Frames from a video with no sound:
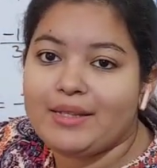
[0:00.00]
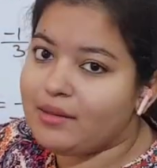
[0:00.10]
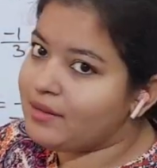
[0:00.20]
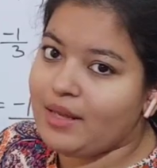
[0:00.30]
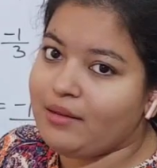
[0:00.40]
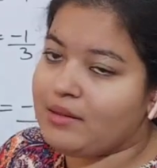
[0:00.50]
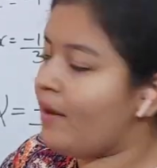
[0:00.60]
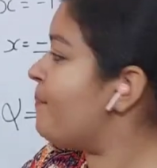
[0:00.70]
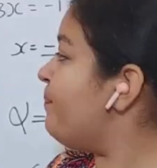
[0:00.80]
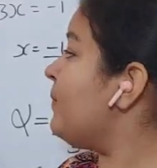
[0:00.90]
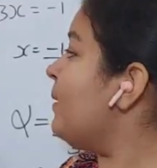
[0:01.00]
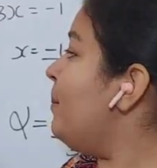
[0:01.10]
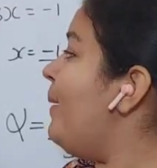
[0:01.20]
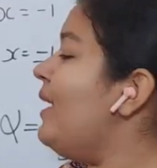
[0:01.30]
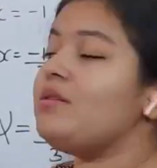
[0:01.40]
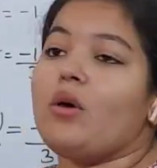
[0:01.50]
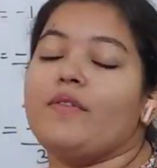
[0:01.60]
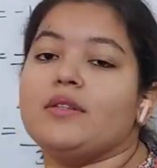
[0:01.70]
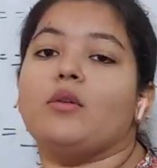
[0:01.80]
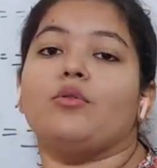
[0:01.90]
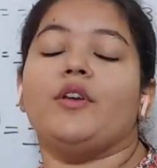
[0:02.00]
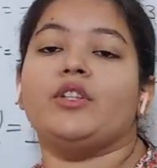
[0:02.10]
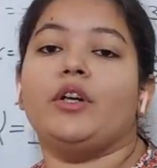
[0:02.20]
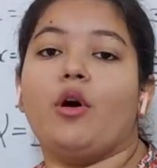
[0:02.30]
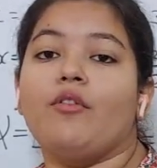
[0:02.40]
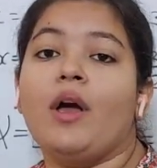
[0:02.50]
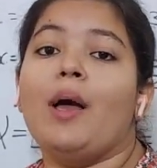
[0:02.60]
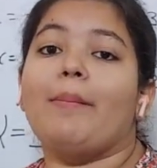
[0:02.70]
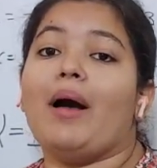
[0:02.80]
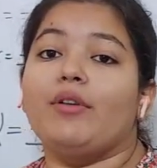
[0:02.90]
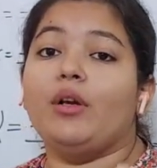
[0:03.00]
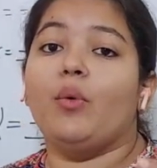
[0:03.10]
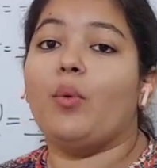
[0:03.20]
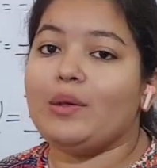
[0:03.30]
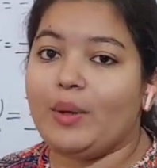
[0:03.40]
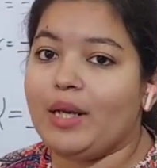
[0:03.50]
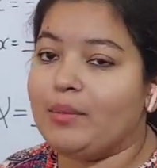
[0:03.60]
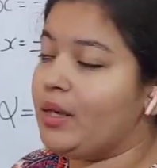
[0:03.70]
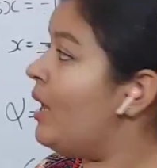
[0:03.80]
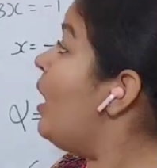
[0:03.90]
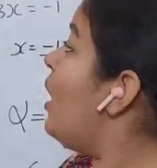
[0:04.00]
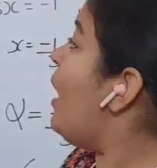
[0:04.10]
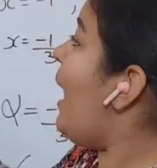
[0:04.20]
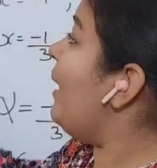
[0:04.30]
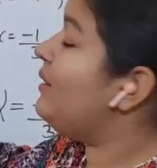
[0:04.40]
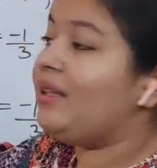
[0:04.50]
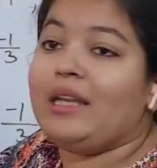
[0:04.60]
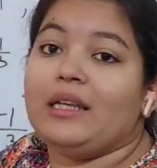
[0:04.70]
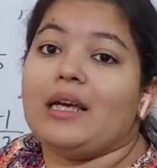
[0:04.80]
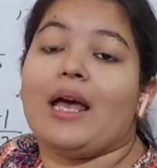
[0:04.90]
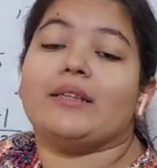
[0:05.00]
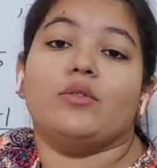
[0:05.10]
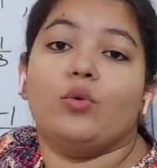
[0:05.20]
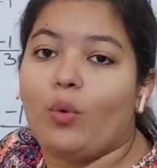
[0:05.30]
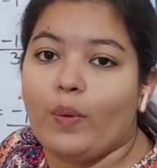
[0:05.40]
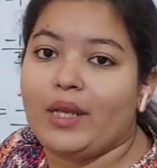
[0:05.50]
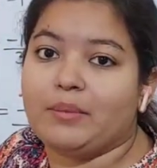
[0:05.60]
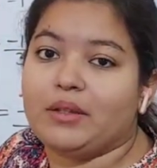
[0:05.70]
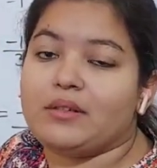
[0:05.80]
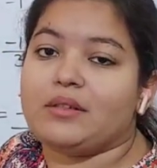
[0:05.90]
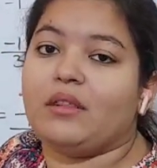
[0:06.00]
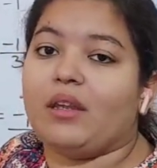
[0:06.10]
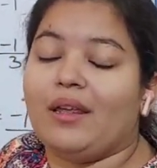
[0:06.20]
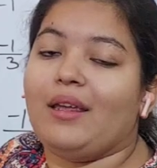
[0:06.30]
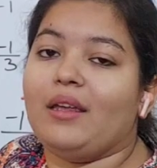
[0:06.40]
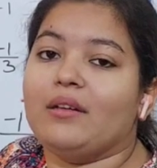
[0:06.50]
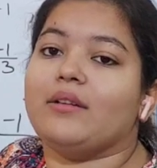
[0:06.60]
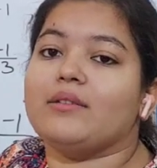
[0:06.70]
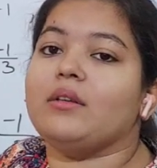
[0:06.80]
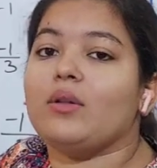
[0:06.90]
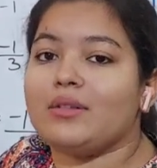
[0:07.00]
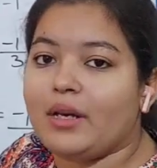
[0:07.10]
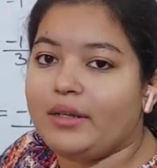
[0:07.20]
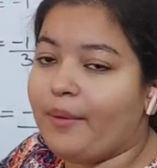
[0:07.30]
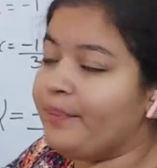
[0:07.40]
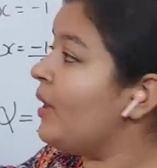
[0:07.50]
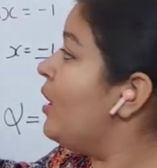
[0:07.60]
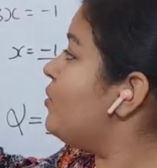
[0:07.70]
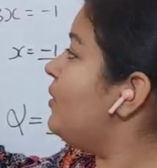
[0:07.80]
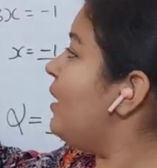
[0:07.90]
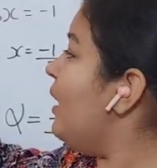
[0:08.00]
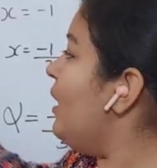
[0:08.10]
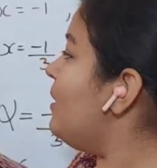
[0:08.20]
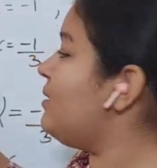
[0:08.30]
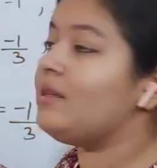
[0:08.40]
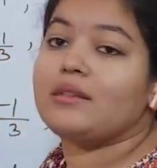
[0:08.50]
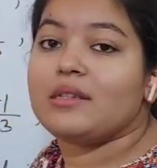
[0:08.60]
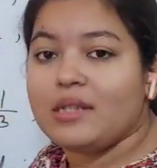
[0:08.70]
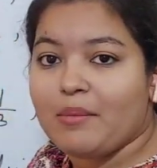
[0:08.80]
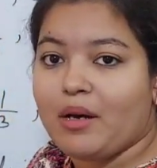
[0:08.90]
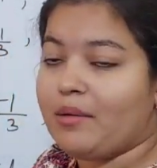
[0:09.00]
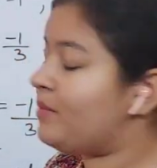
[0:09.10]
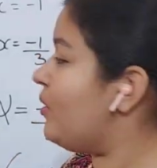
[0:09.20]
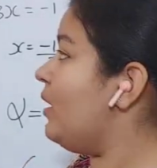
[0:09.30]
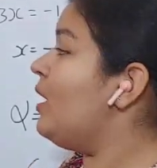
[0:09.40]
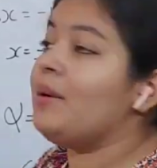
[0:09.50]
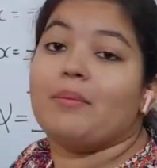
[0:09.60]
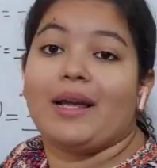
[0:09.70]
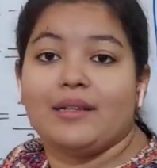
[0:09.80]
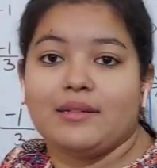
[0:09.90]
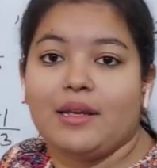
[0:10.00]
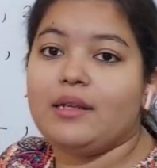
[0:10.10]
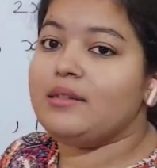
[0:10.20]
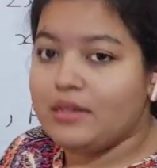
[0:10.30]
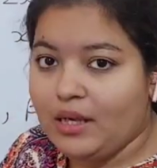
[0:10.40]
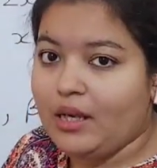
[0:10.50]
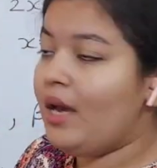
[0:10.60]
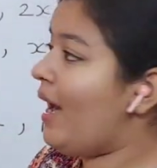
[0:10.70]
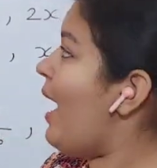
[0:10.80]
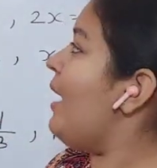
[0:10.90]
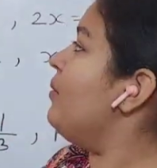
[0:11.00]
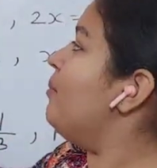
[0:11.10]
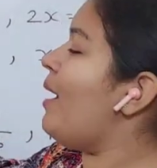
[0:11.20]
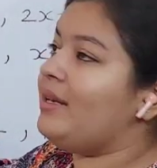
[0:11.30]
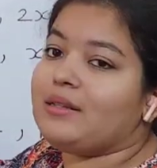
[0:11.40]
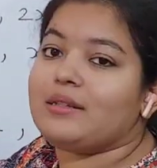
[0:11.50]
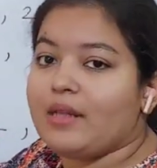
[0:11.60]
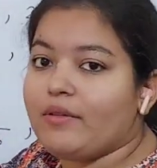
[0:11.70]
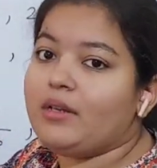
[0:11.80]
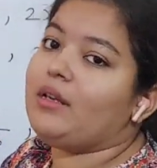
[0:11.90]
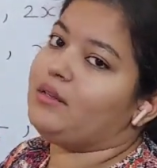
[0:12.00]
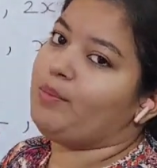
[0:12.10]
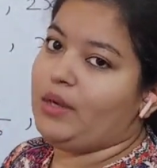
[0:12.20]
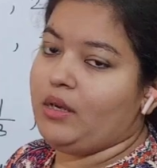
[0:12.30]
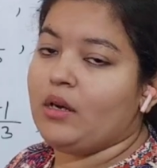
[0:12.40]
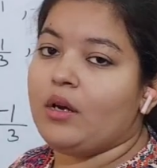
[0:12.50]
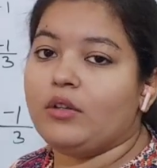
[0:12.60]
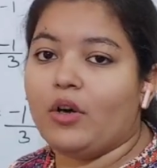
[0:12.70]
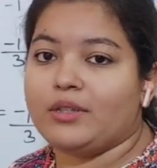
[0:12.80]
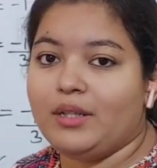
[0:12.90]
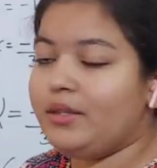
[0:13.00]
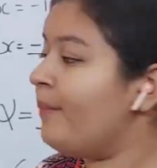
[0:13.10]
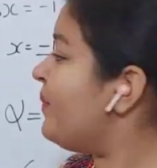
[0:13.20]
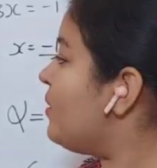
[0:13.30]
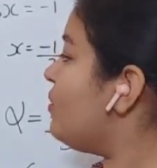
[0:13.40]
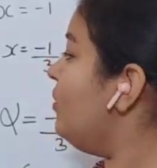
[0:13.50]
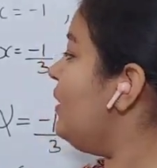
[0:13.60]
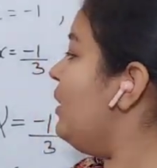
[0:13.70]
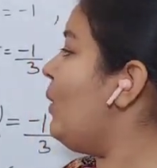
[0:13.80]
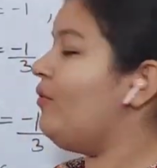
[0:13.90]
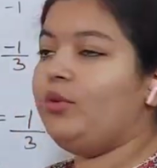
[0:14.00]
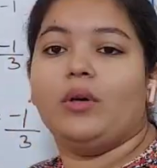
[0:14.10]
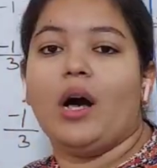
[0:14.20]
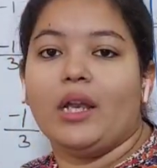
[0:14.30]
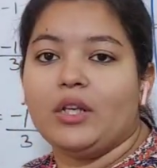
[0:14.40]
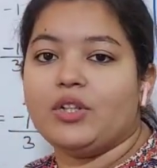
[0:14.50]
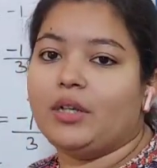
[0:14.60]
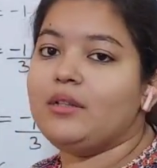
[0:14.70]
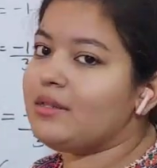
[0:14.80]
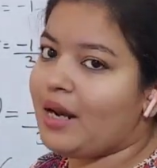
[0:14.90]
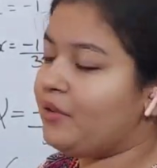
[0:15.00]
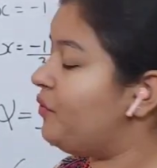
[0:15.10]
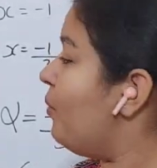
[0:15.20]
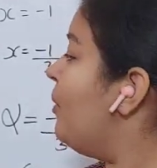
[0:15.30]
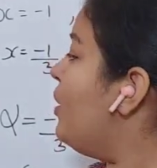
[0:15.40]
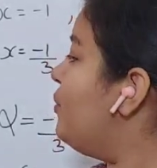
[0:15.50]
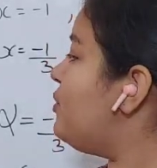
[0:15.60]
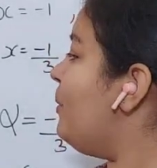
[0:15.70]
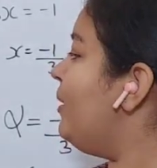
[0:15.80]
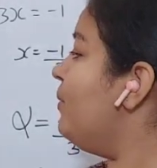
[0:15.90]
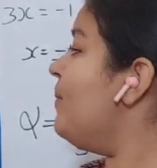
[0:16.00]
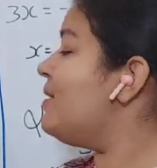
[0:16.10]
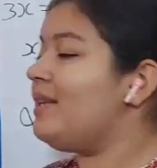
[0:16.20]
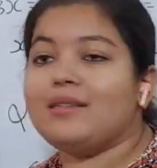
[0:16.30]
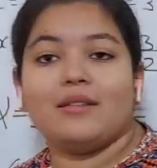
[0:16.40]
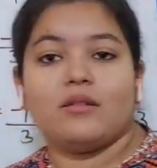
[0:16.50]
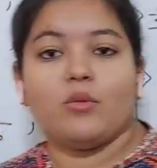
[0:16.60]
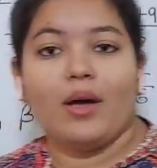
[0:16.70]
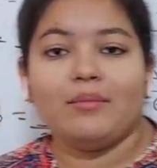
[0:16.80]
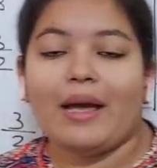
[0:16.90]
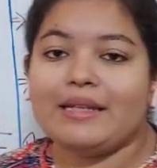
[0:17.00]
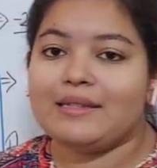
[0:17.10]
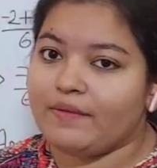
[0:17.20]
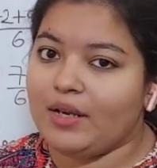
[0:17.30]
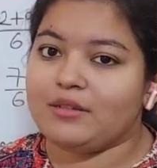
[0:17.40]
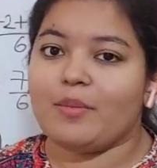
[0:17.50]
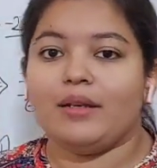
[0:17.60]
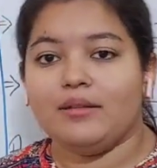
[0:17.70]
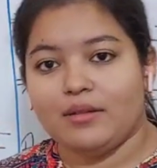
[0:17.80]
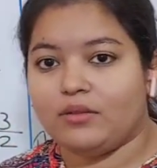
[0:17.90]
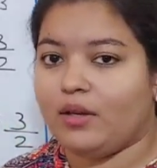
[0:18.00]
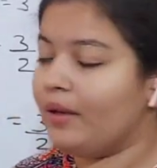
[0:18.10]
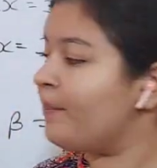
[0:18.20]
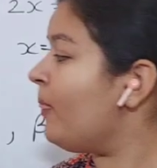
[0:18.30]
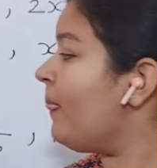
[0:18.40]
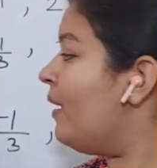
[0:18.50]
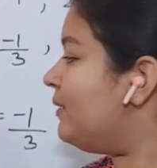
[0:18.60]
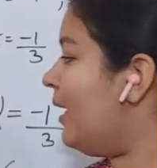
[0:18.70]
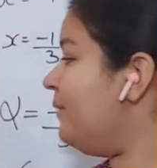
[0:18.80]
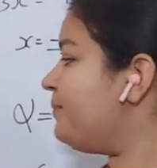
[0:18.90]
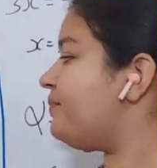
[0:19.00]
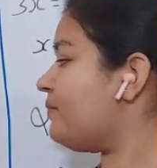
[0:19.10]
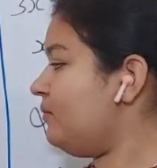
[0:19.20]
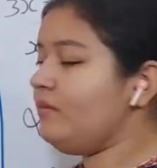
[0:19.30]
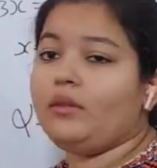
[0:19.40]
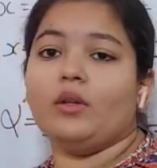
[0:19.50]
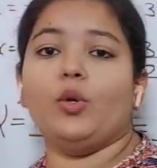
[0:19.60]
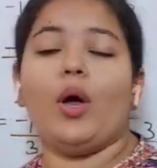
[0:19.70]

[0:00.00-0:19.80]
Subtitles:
B is always the coefficient of power 1 variable. And 3 has no variables. 3 here is a constant term. So 3 is C, minus 3 is C and minus 7 is B. Got it? So then you have to arrange it in standard form, which will become 6x squared minus 7x minus 3. Then you have to do split in the middle term.